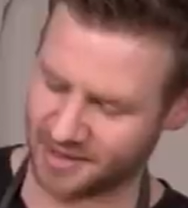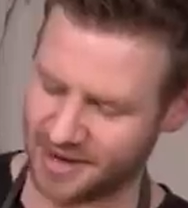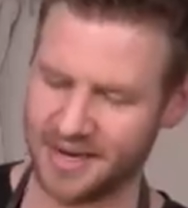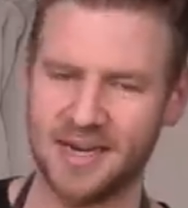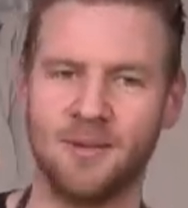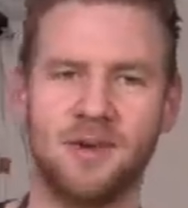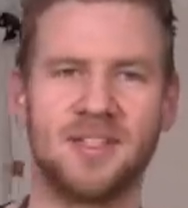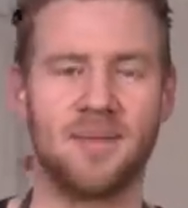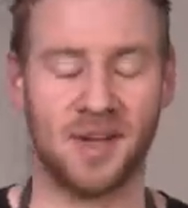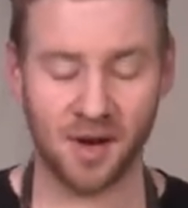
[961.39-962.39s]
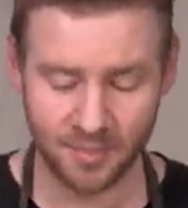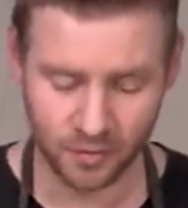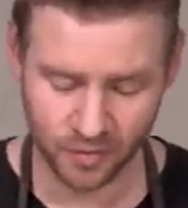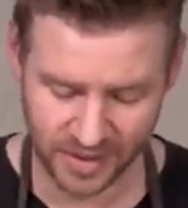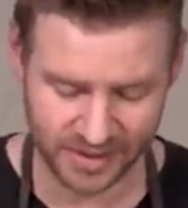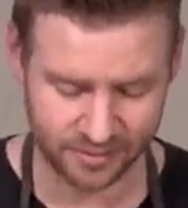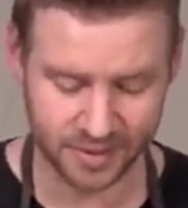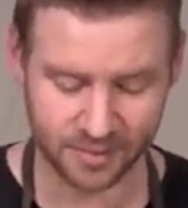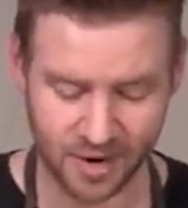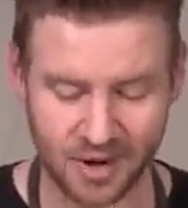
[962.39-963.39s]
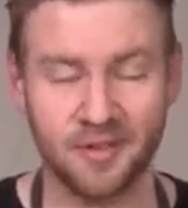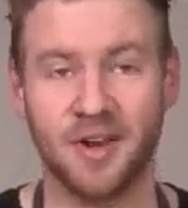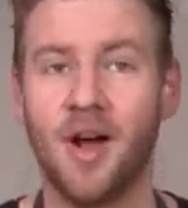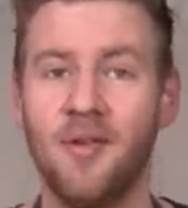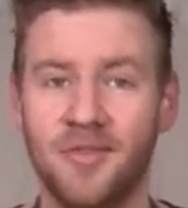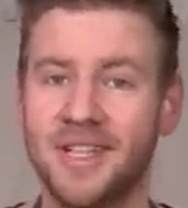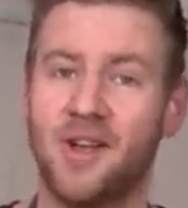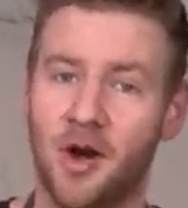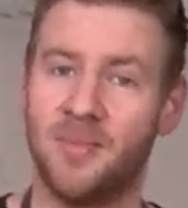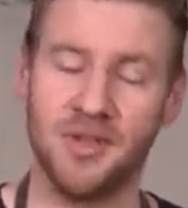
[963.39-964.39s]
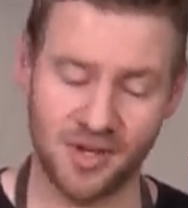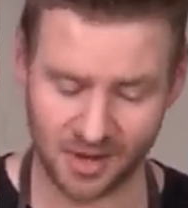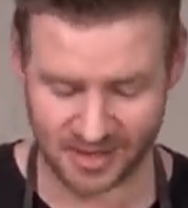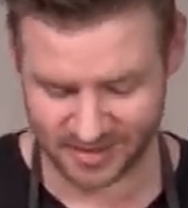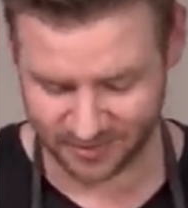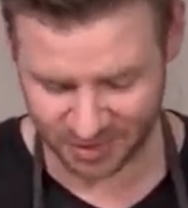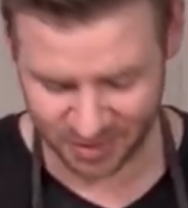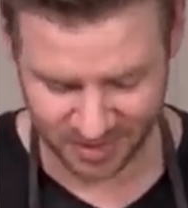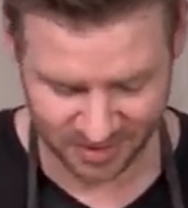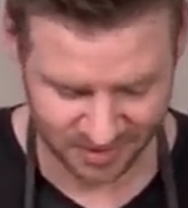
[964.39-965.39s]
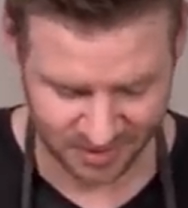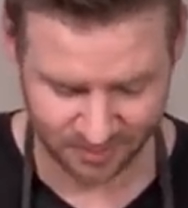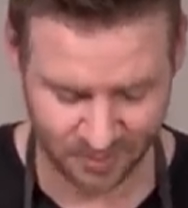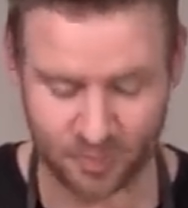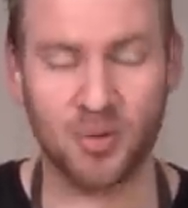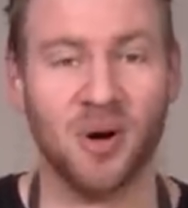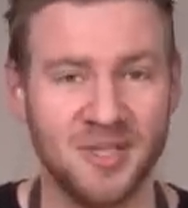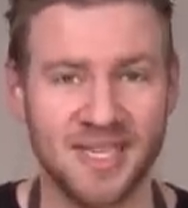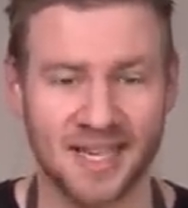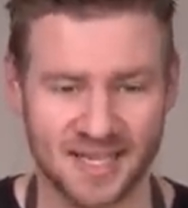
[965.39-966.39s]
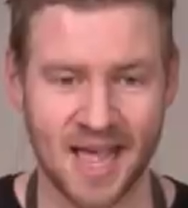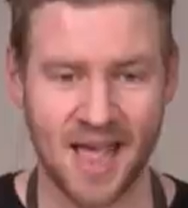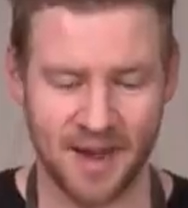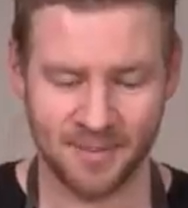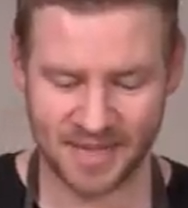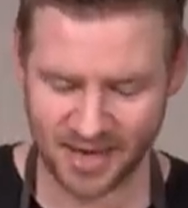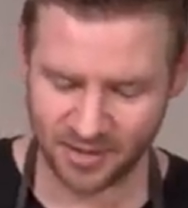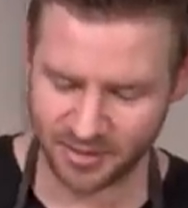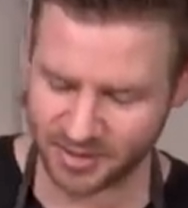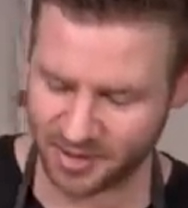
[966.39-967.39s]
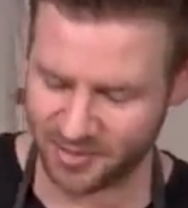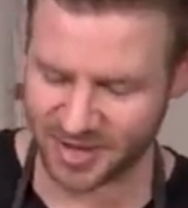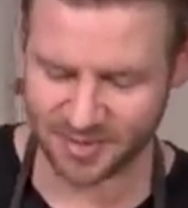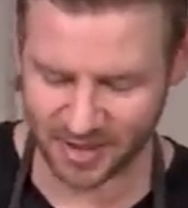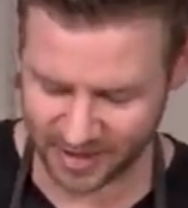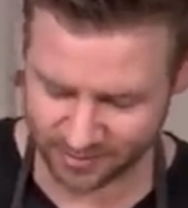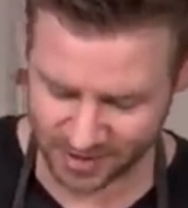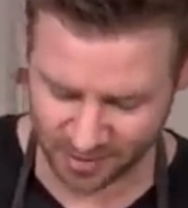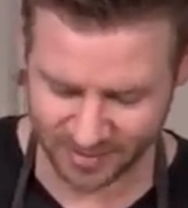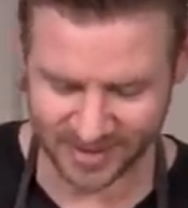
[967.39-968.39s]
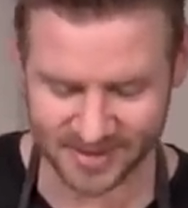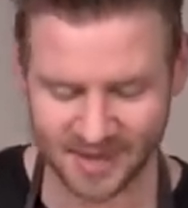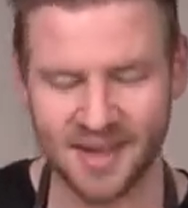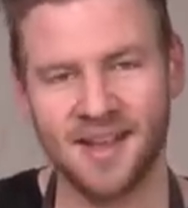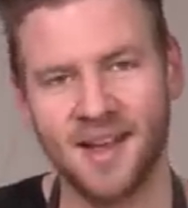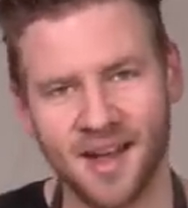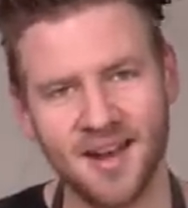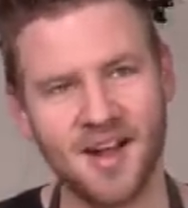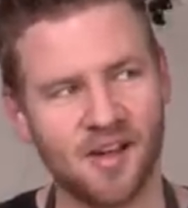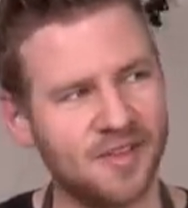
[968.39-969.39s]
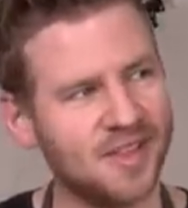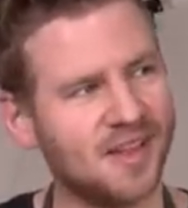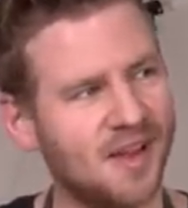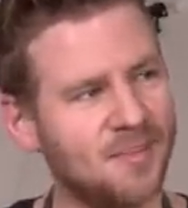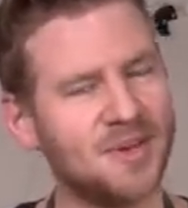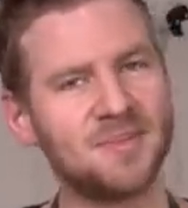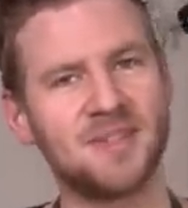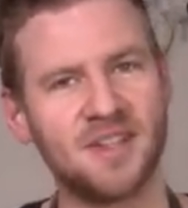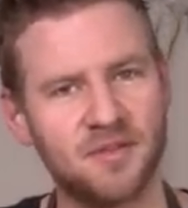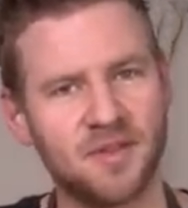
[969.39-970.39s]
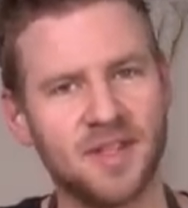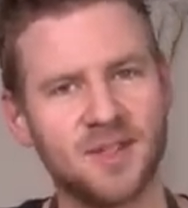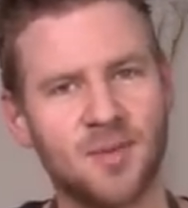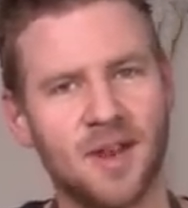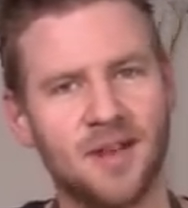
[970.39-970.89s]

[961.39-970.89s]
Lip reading: I ended up with something I'm really, really proud of. And I really hope you guys have enjoyed the process, but that you're also impressed by the end result, because I don't know, I feel like I impressed myself with this one.